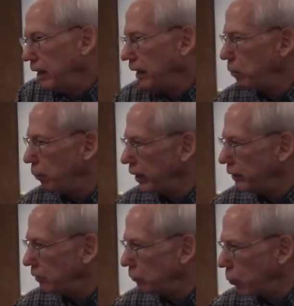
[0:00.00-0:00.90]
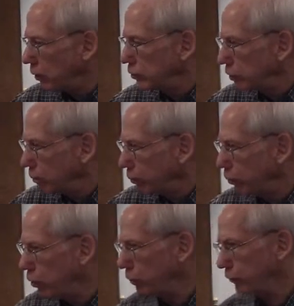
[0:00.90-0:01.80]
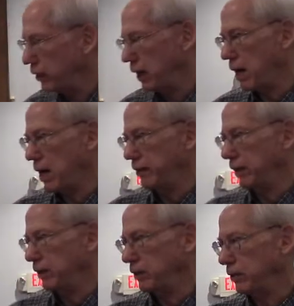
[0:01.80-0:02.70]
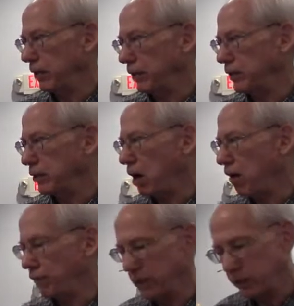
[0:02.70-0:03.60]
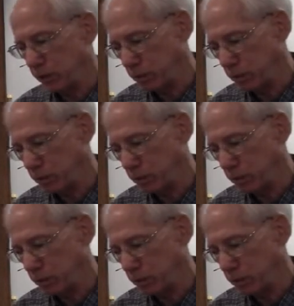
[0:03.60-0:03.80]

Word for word: He, he wants to prove to God that, this, that his confidence